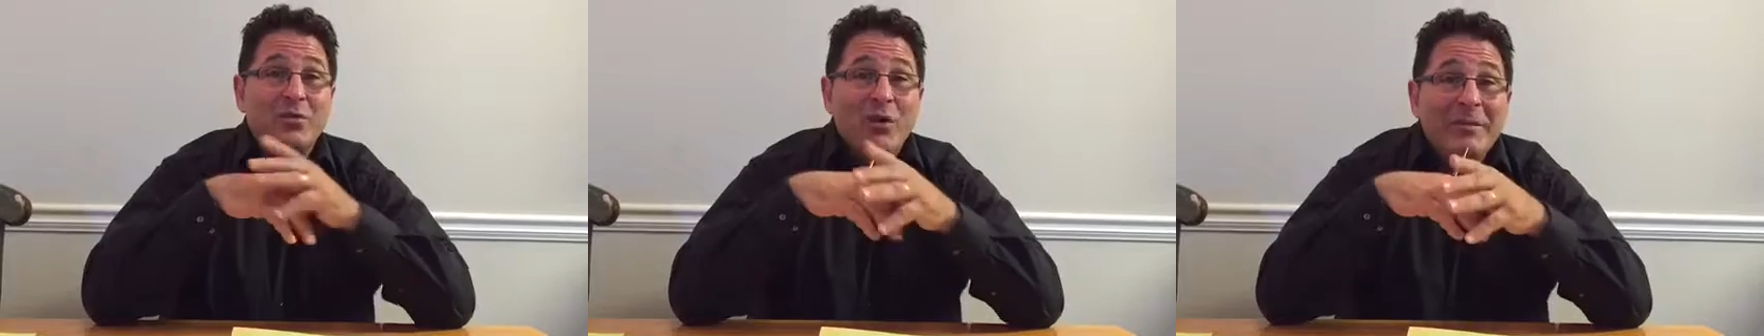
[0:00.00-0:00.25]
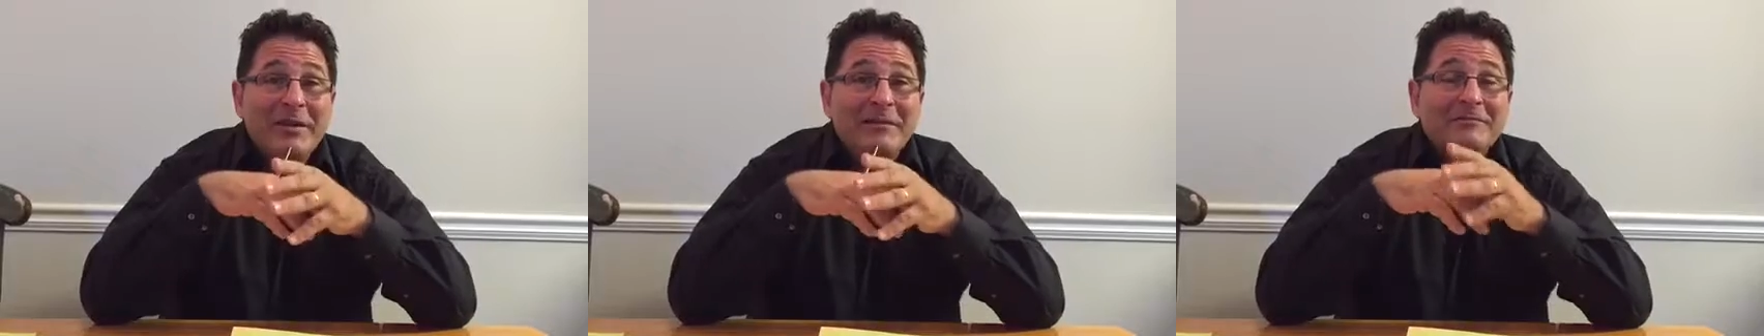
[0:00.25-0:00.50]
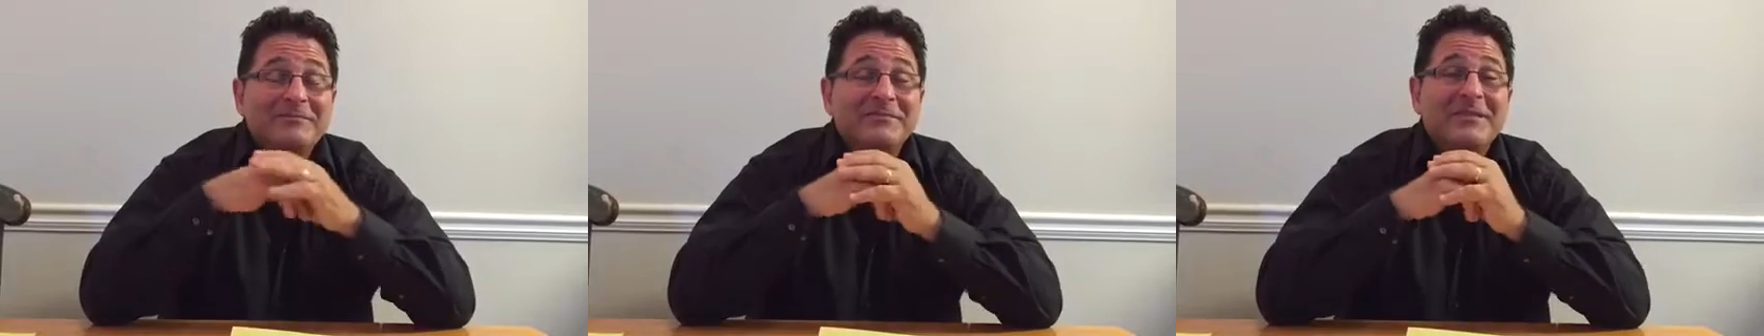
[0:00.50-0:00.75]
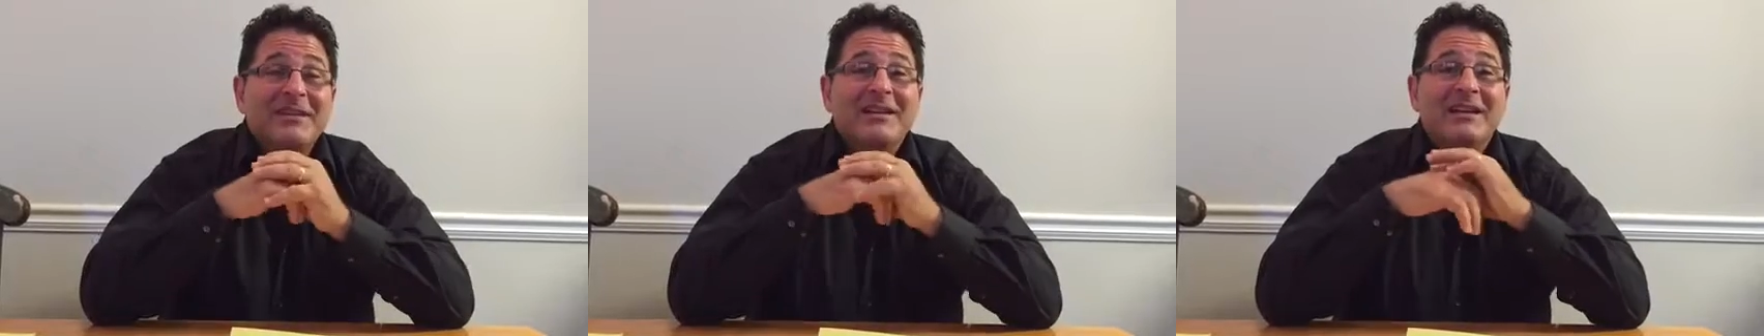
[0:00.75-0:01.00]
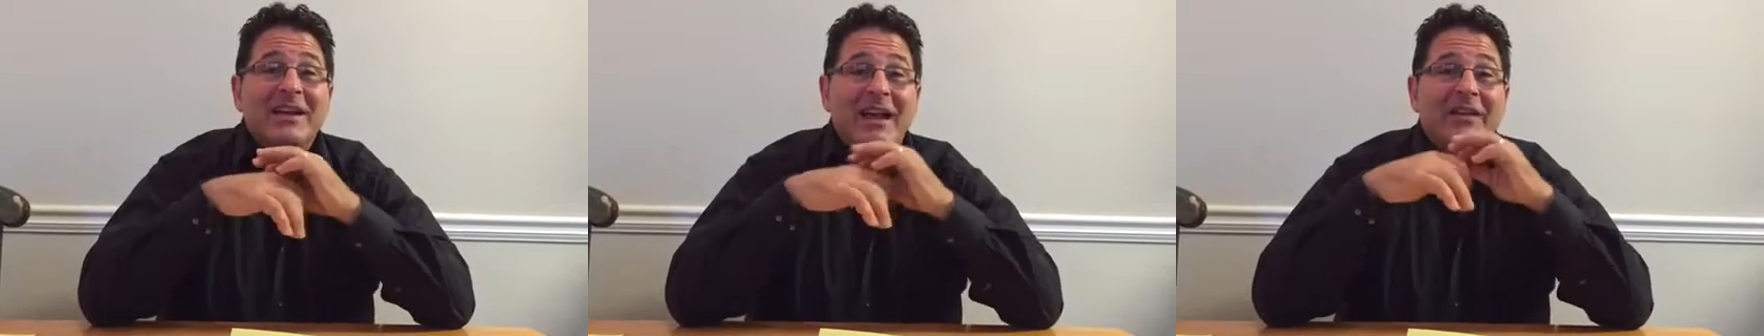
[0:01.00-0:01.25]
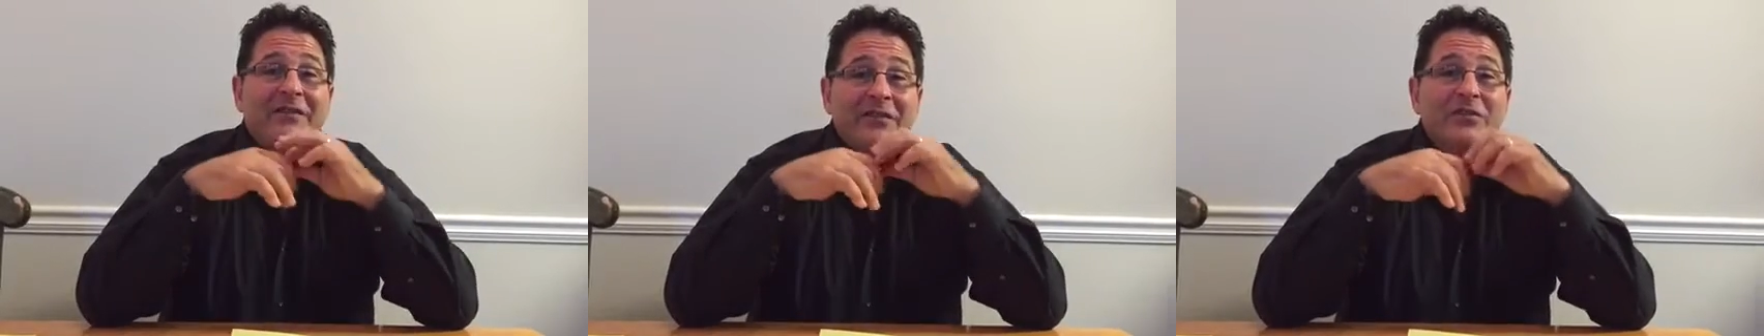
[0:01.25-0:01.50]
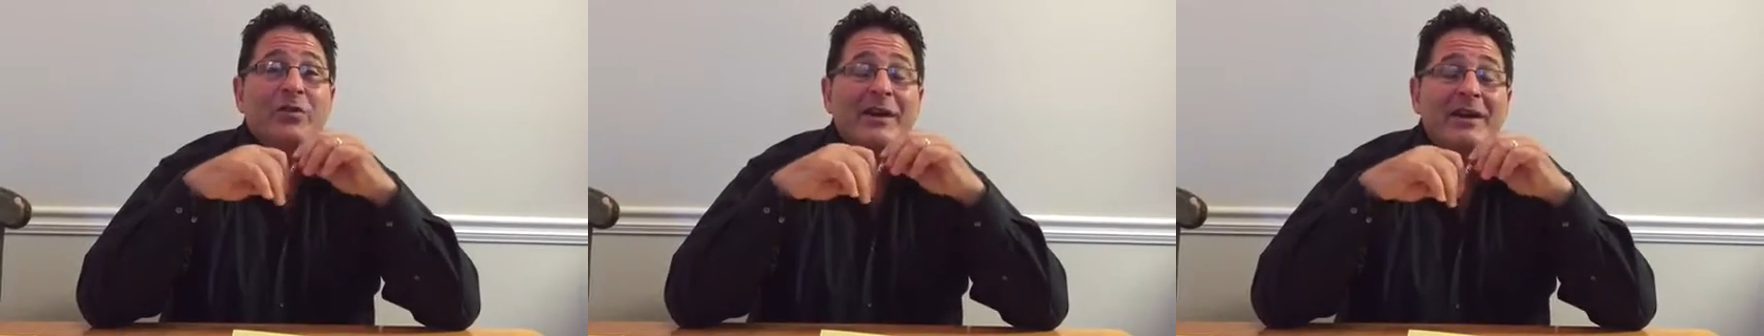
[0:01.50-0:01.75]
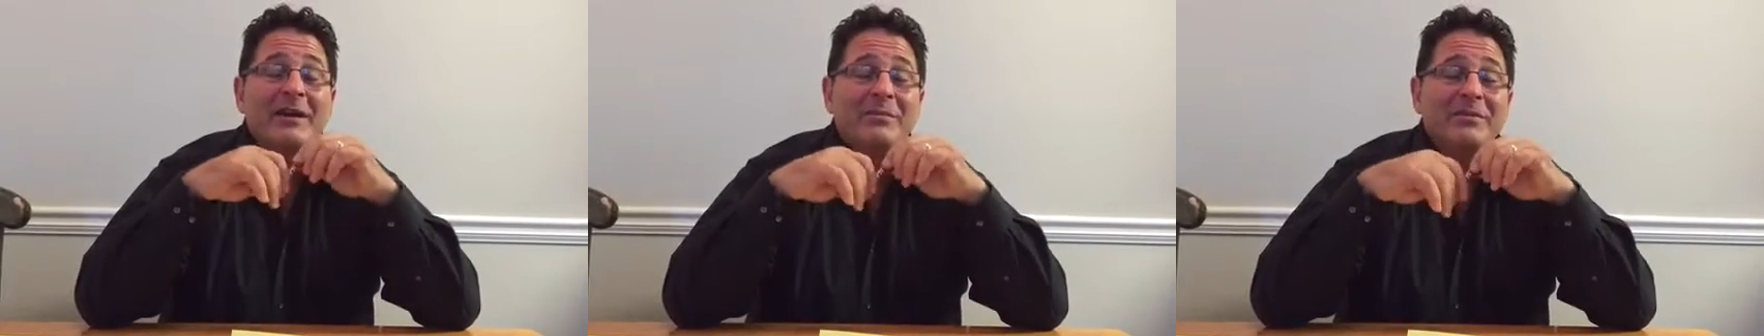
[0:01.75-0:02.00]
Women, if you
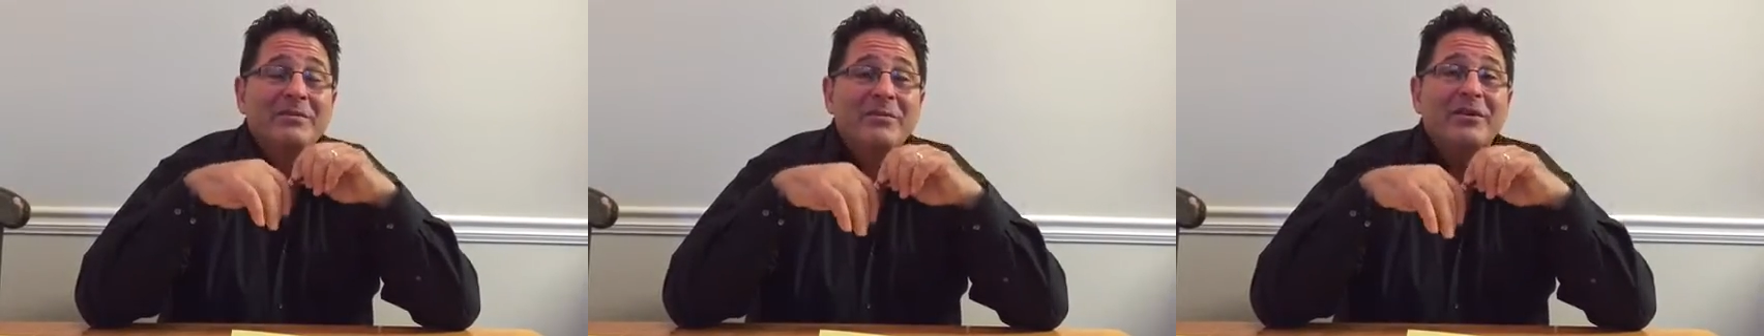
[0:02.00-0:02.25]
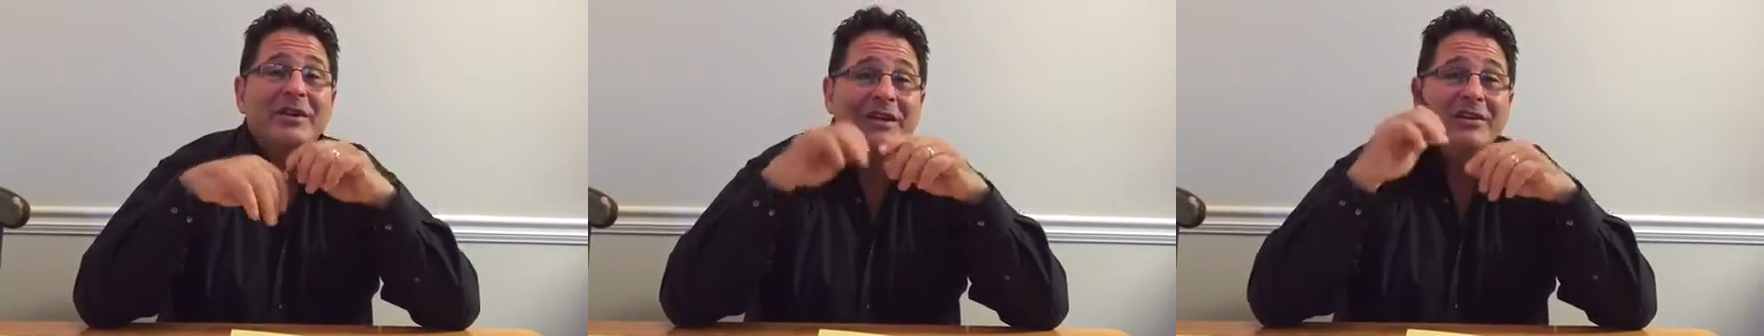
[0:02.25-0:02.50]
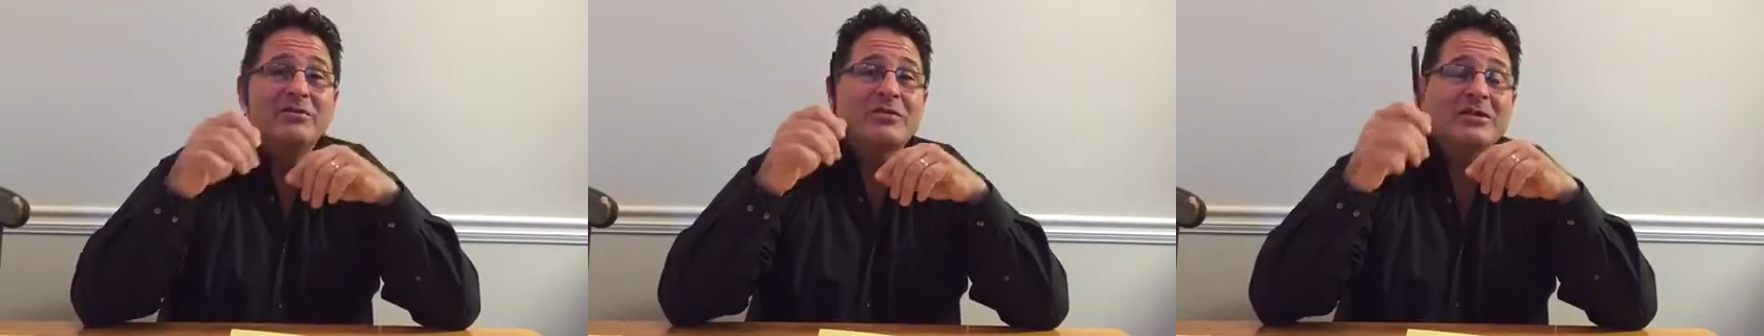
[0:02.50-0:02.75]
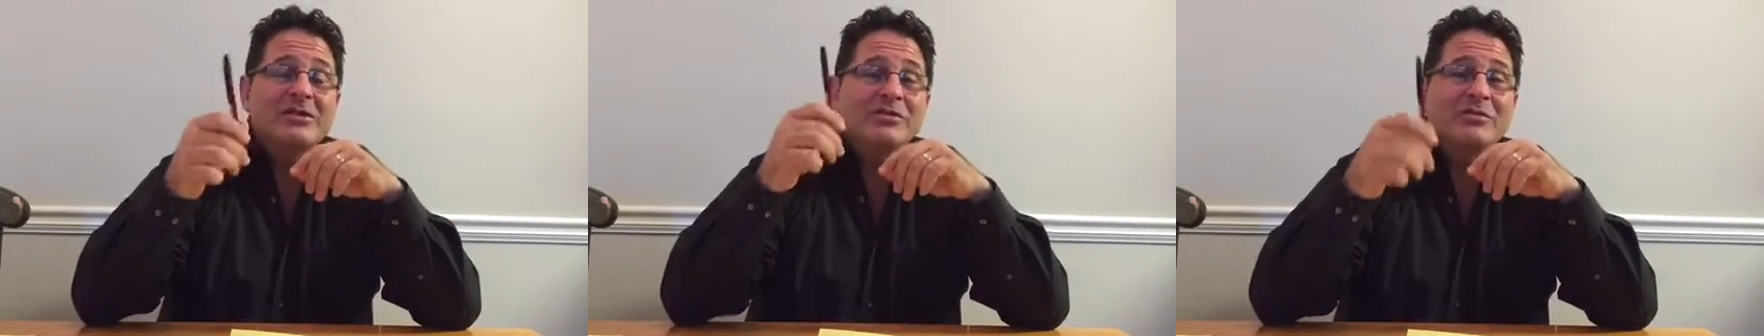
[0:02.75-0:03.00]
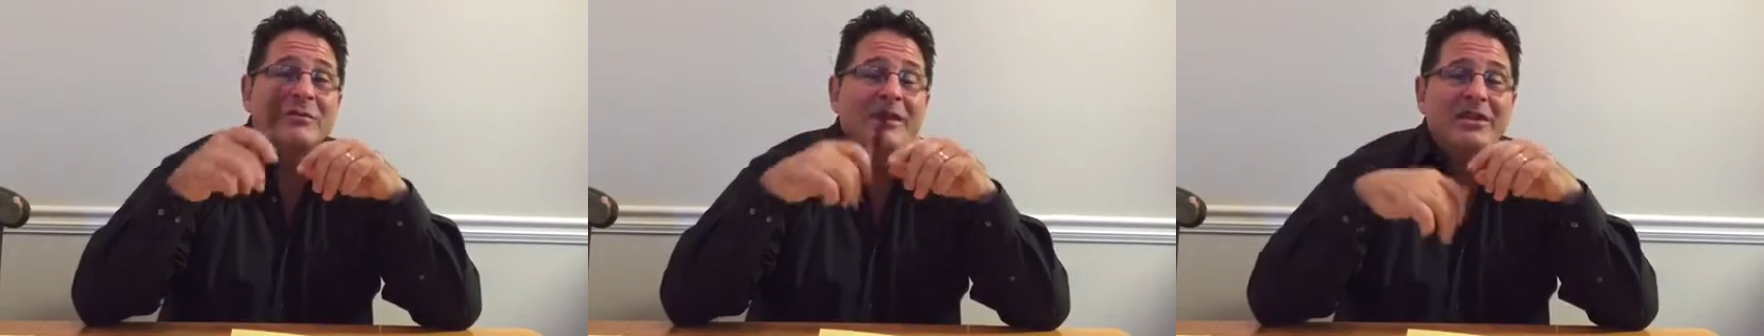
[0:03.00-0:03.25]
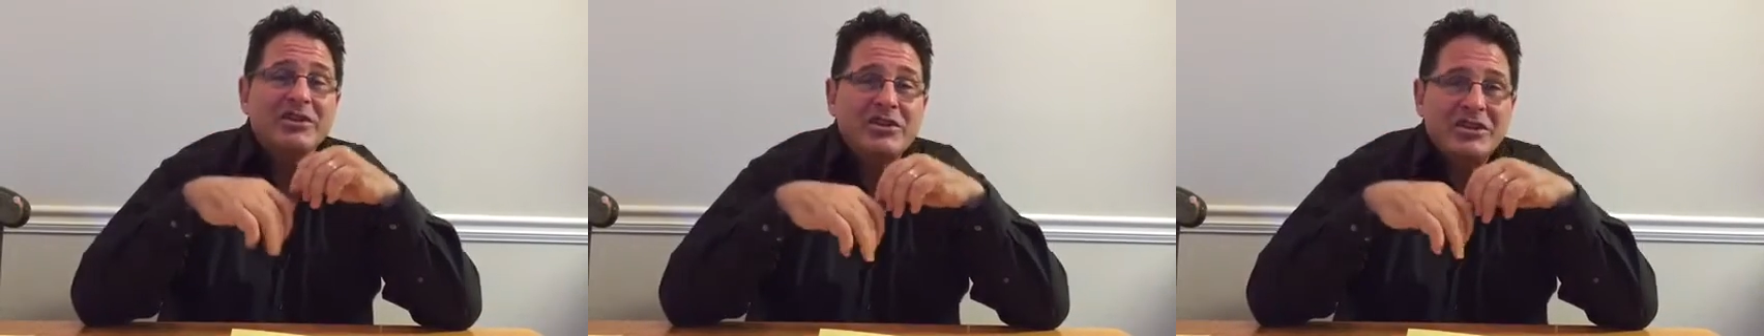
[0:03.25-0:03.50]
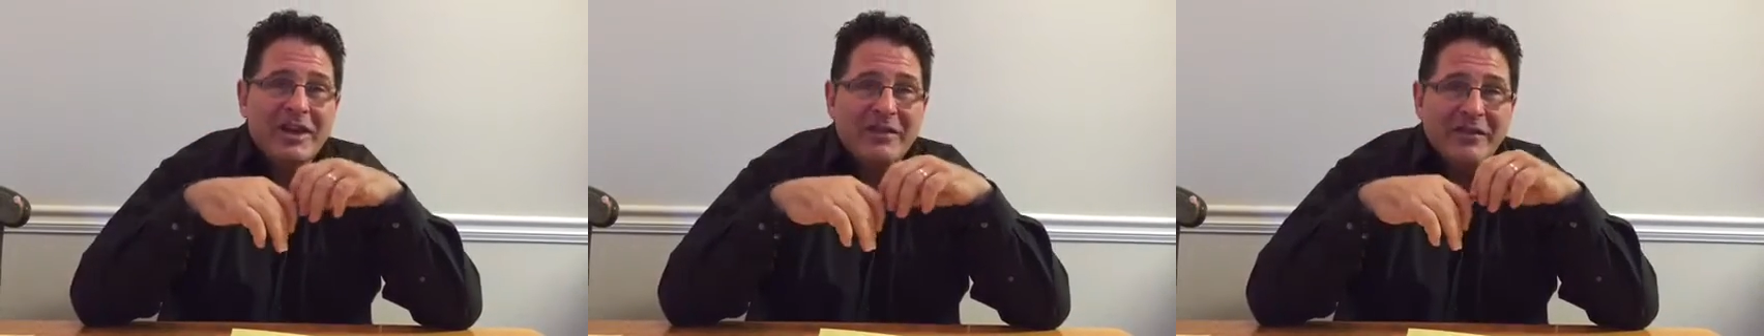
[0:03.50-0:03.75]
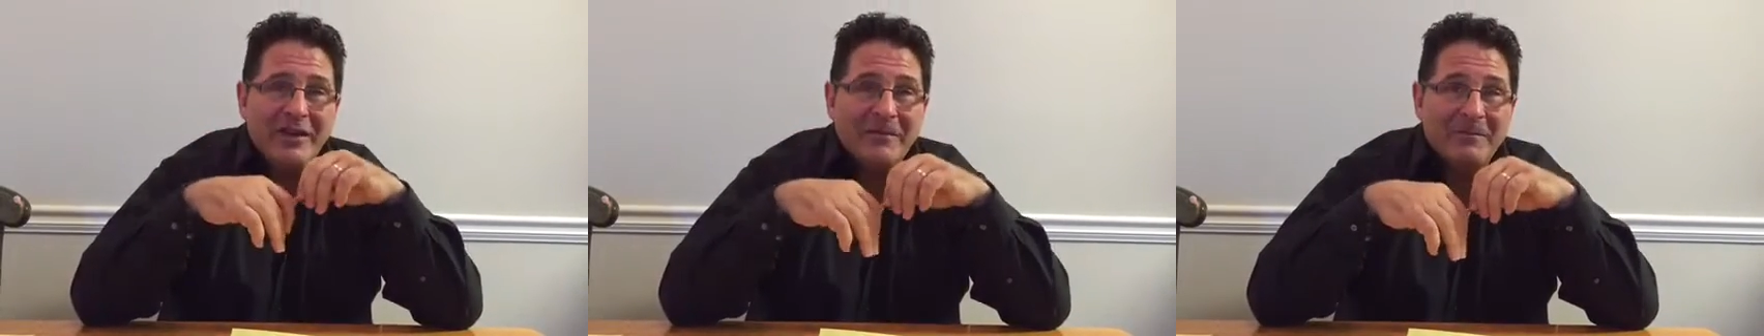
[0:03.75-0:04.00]
wake up in the morning and you see your man
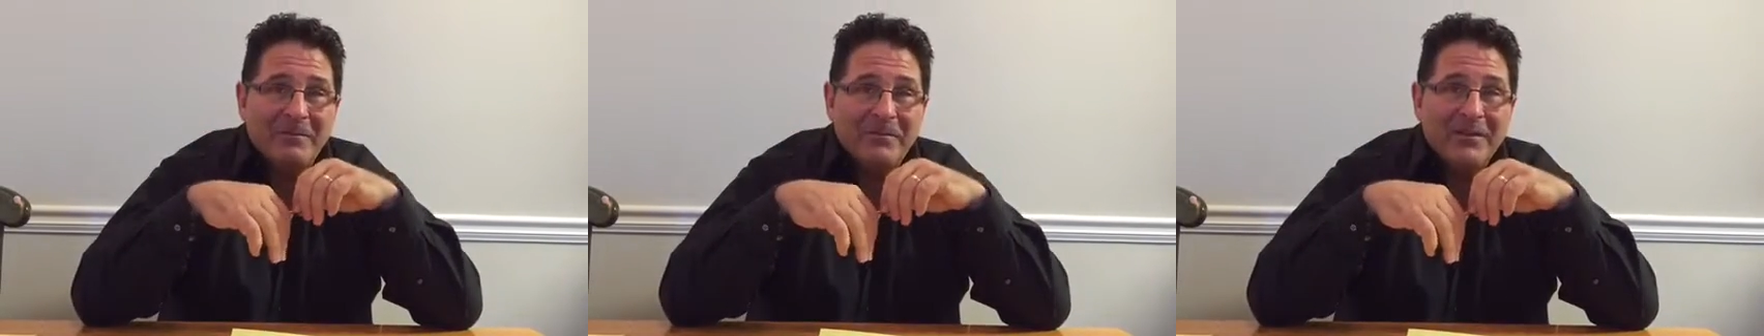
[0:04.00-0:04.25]
shaving,